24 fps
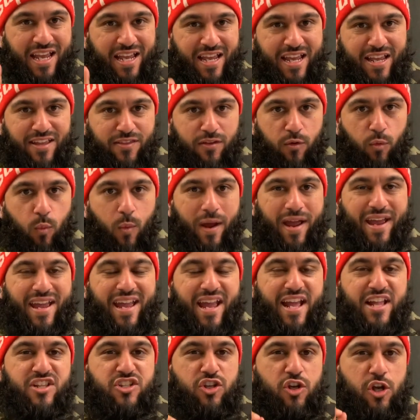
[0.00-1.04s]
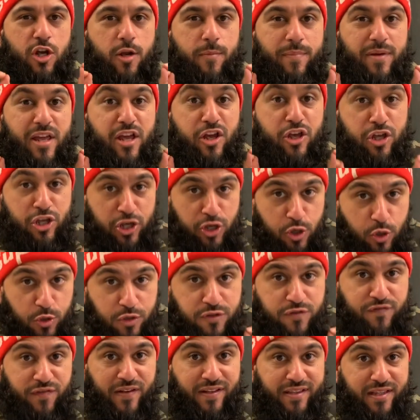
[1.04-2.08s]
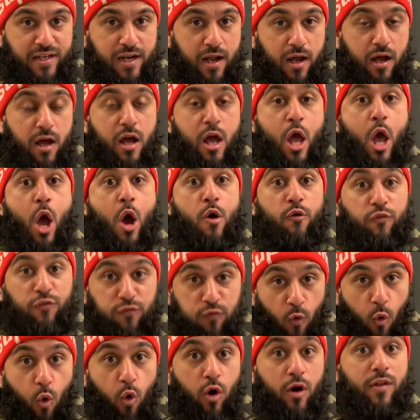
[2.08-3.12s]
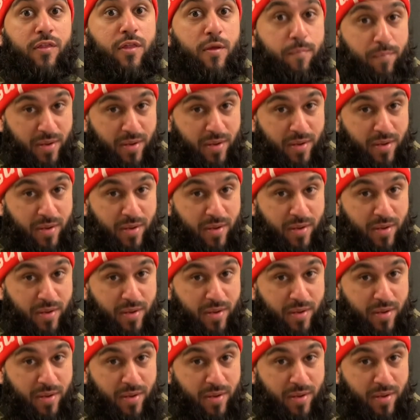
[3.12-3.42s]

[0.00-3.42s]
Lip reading: Either way, it's gonna be a huge fitna for the